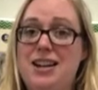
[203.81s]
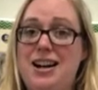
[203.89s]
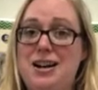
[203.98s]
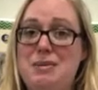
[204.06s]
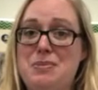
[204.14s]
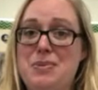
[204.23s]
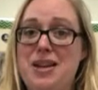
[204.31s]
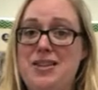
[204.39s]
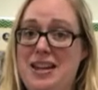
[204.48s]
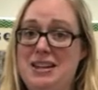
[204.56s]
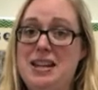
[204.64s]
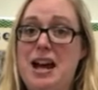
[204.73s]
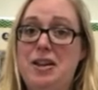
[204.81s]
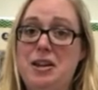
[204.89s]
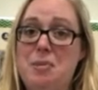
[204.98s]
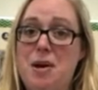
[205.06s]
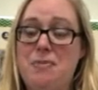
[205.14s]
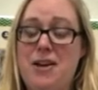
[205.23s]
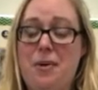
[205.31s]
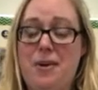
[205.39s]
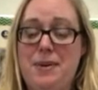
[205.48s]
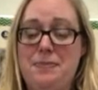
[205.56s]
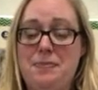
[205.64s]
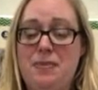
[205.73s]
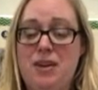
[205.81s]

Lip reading: and they tallied them up that way.